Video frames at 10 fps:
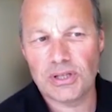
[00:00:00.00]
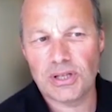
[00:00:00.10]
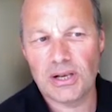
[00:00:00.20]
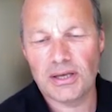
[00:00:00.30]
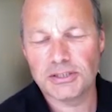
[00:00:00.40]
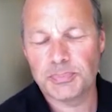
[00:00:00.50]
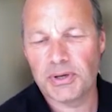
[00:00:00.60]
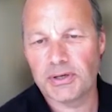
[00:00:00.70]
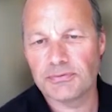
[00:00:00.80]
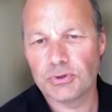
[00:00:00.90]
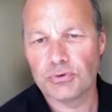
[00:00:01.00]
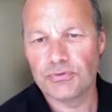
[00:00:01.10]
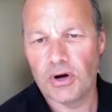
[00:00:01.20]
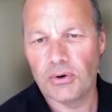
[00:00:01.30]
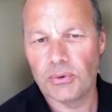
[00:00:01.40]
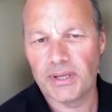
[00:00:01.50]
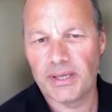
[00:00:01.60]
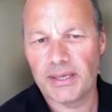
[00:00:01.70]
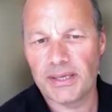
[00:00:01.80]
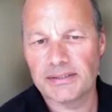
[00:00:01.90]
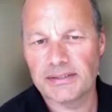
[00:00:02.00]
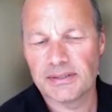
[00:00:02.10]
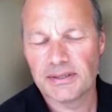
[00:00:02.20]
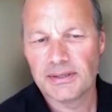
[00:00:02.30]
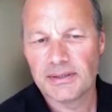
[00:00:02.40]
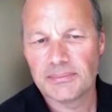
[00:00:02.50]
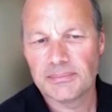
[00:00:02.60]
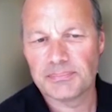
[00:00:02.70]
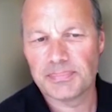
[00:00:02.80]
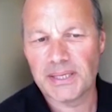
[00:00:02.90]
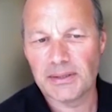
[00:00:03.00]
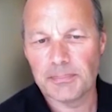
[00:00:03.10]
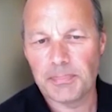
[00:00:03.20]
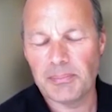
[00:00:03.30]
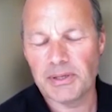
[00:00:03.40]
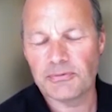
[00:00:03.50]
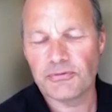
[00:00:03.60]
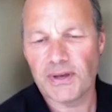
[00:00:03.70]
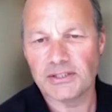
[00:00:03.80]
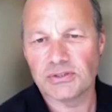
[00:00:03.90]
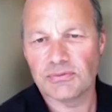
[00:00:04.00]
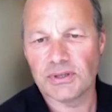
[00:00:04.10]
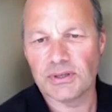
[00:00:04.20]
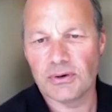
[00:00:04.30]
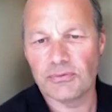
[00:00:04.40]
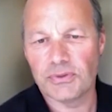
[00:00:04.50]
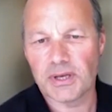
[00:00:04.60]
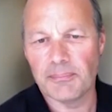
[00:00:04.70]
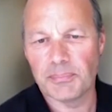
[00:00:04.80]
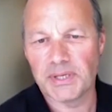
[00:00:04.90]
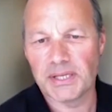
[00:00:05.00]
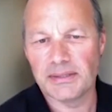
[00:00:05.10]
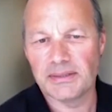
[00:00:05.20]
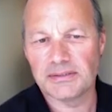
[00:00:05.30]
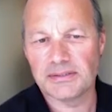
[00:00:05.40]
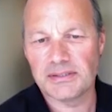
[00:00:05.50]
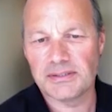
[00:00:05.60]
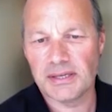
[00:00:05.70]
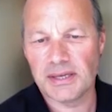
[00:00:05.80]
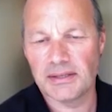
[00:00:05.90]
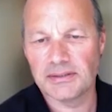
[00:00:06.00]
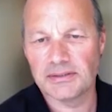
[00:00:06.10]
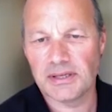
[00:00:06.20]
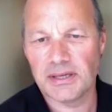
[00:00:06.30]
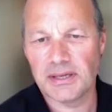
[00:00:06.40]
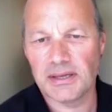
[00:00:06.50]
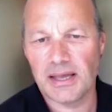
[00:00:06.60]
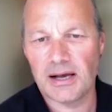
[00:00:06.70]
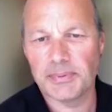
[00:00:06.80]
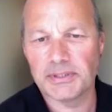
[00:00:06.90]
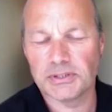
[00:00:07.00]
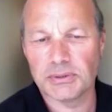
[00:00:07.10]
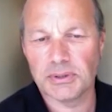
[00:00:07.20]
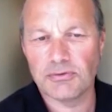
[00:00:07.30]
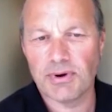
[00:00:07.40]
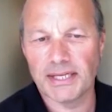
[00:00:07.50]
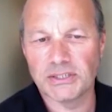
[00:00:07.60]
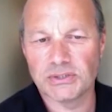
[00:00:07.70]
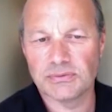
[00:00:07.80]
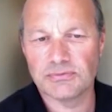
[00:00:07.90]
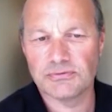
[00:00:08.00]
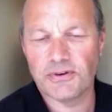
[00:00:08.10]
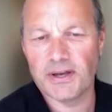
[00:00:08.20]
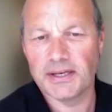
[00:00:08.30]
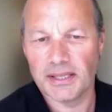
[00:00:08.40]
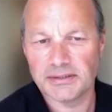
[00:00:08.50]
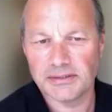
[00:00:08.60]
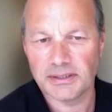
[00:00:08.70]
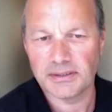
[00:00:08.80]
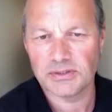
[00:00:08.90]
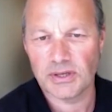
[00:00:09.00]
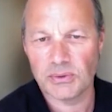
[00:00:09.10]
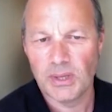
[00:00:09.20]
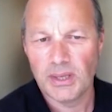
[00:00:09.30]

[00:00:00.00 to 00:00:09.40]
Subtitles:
a large part of your role is being the public face of the company in the city and helping to arrange financing. So